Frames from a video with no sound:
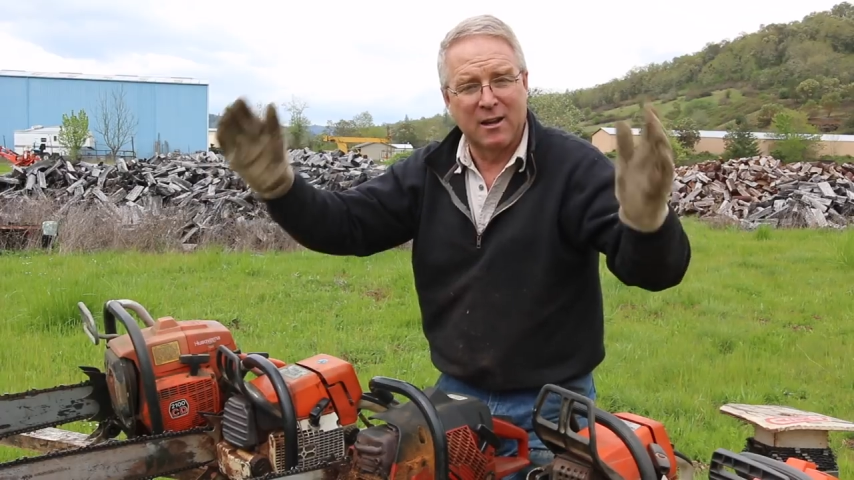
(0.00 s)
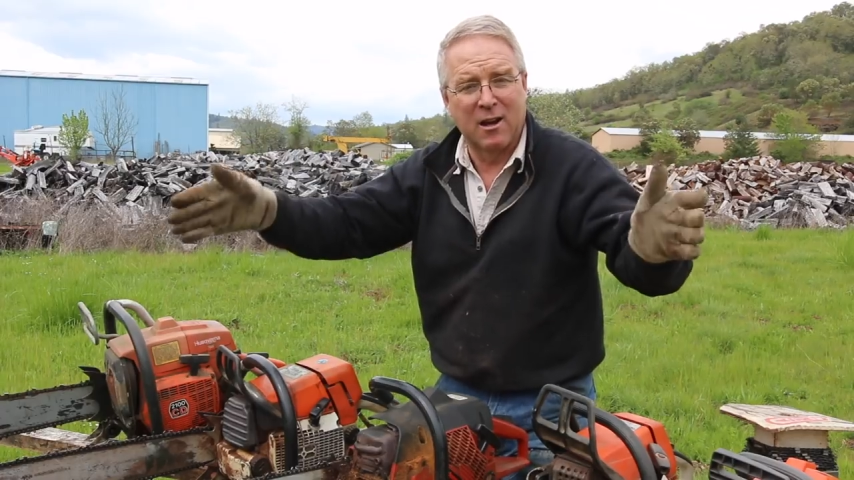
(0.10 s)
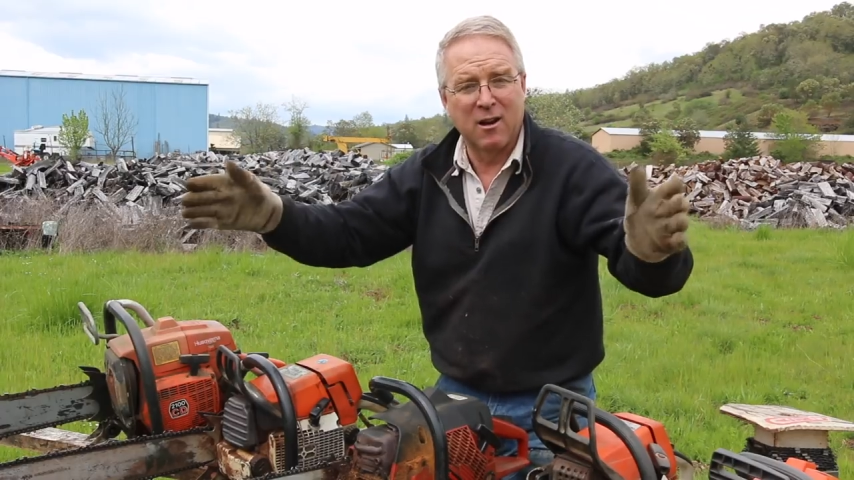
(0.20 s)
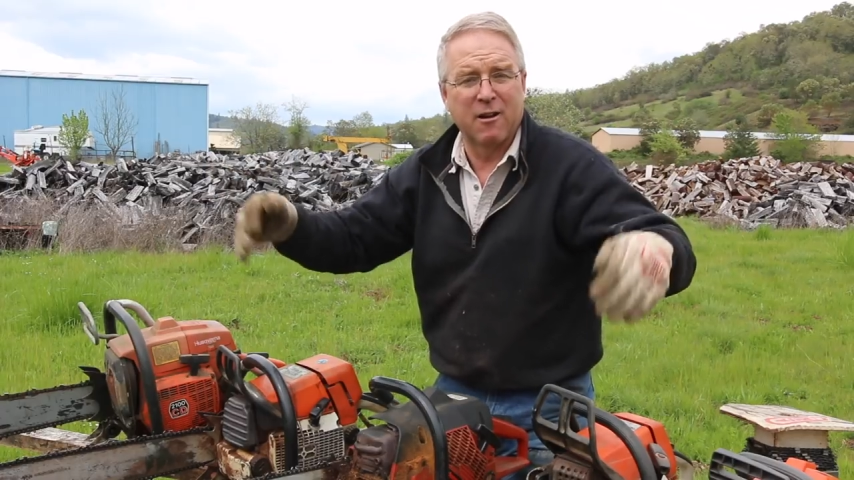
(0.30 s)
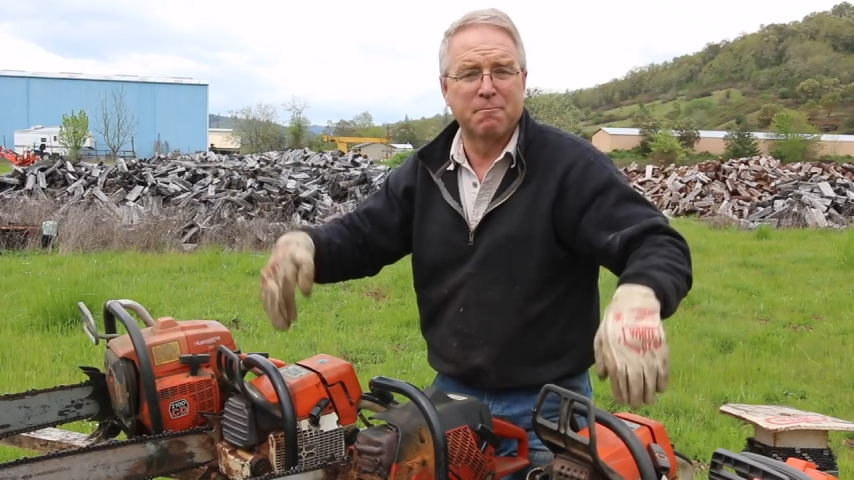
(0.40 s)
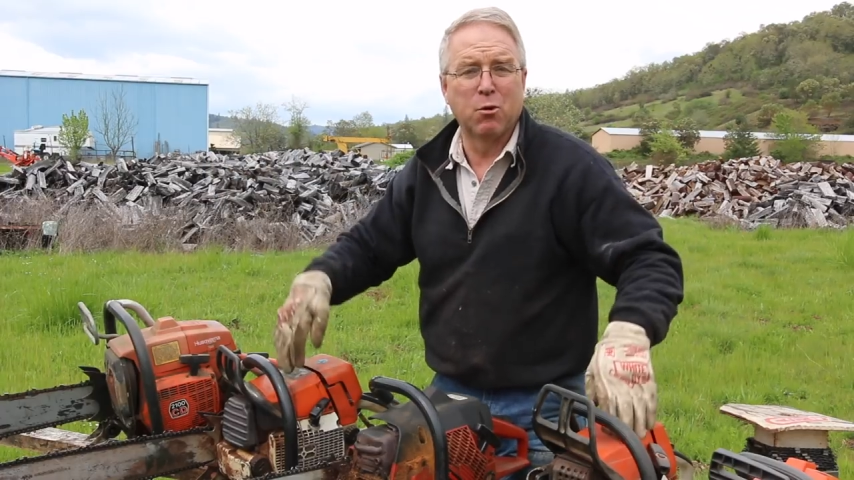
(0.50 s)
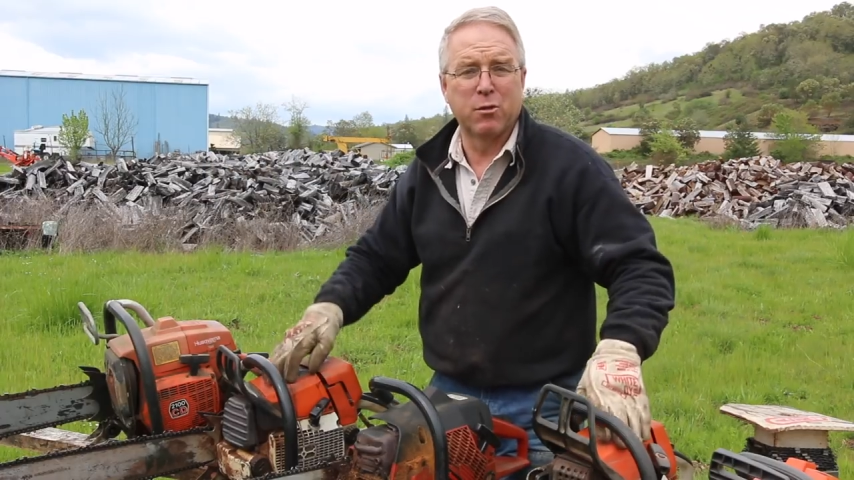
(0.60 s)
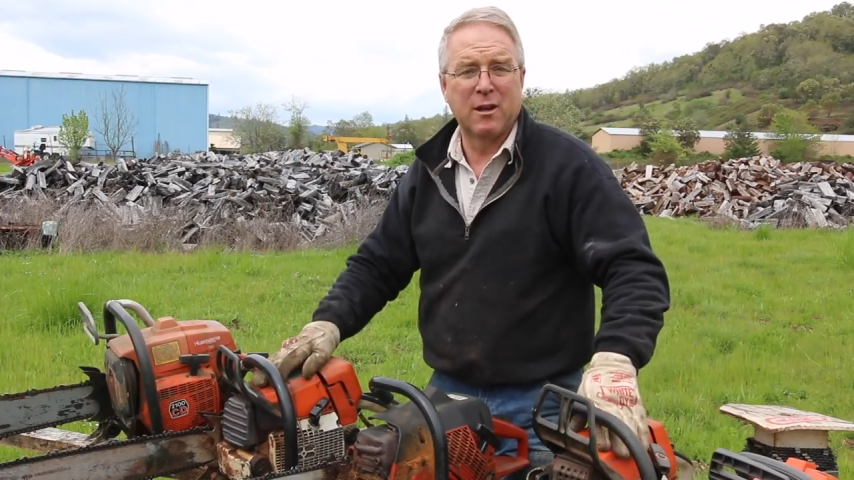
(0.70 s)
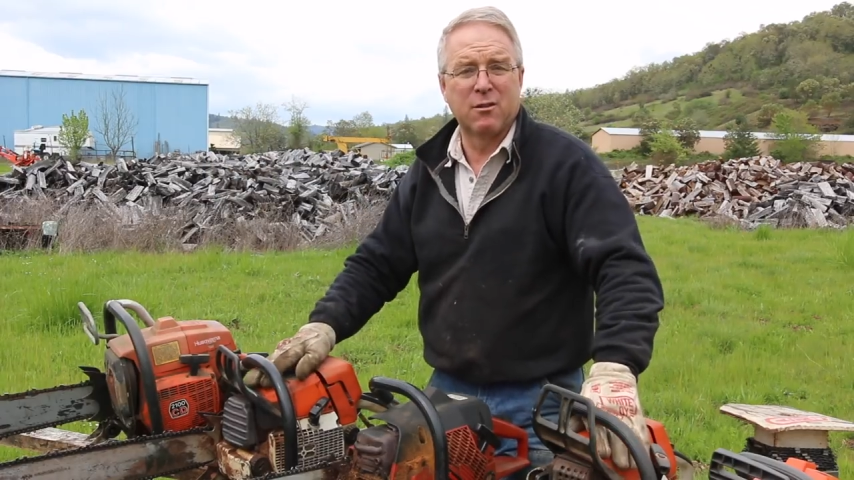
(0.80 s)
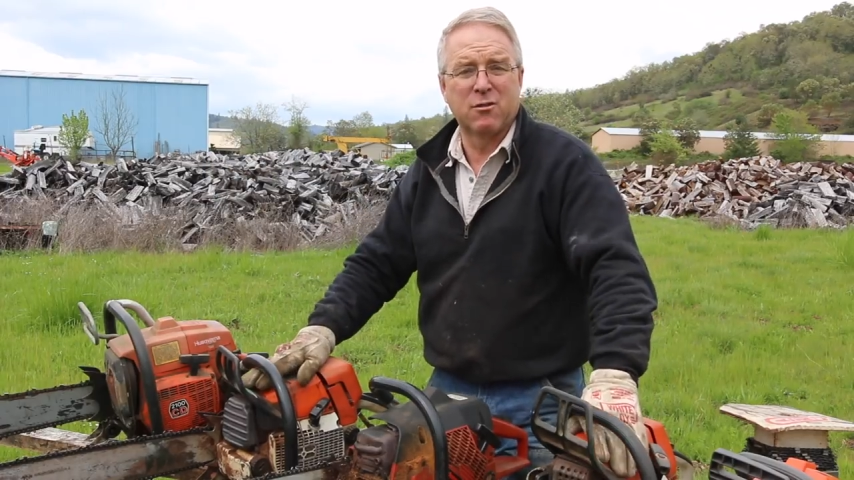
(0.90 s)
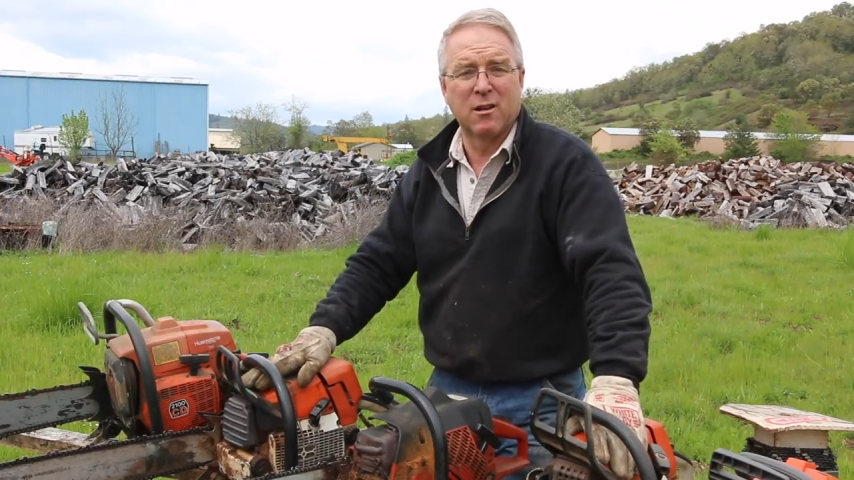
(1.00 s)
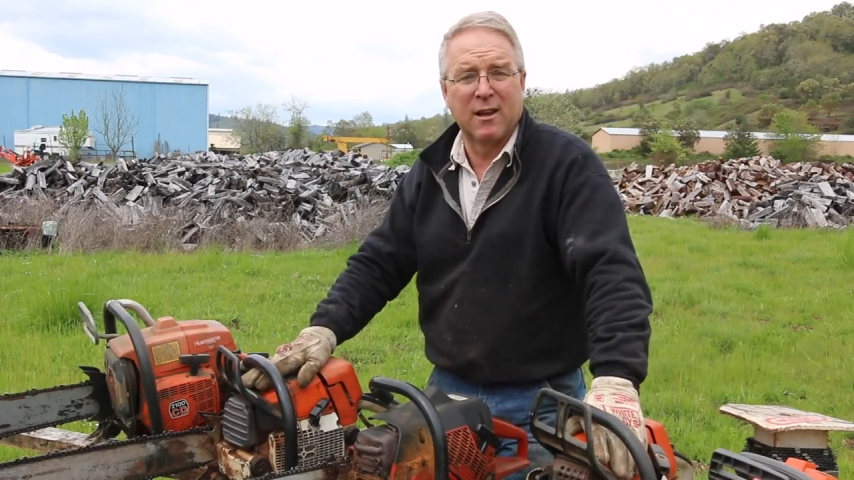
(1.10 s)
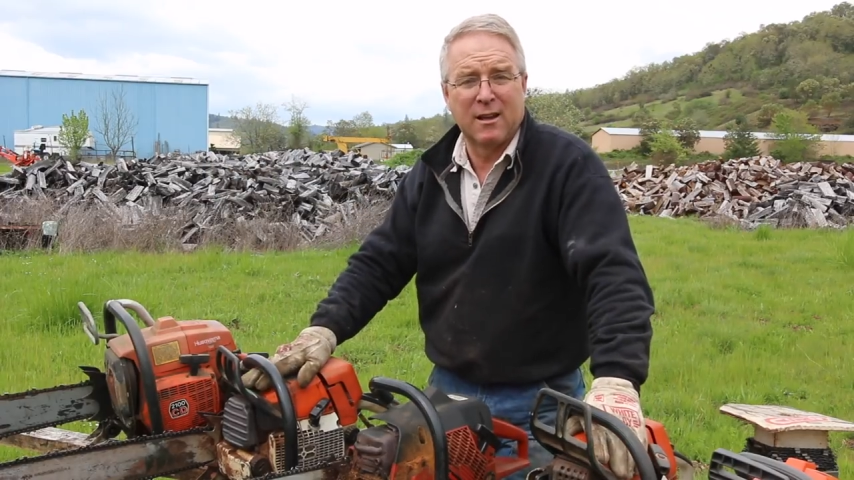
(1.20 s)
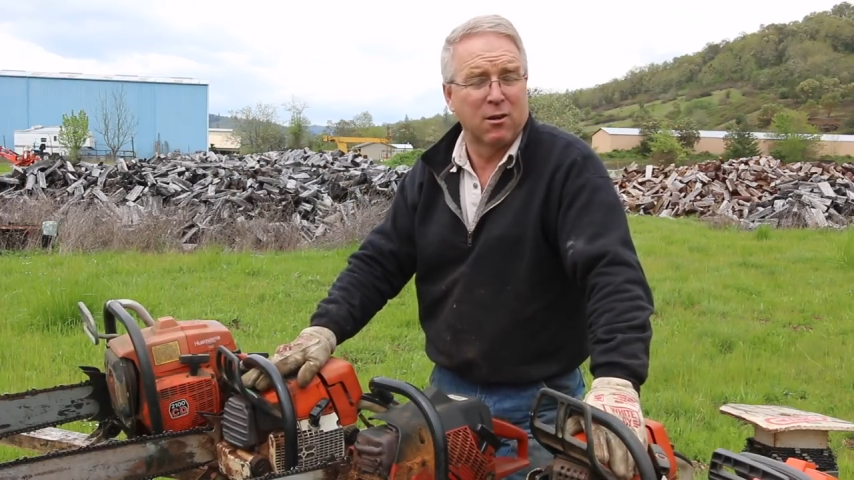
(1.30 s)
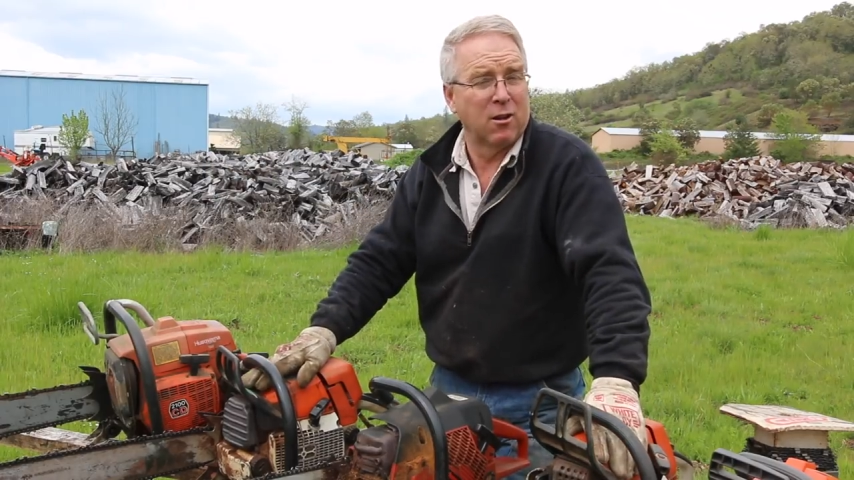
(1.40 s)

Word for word: I cut off both ends to length,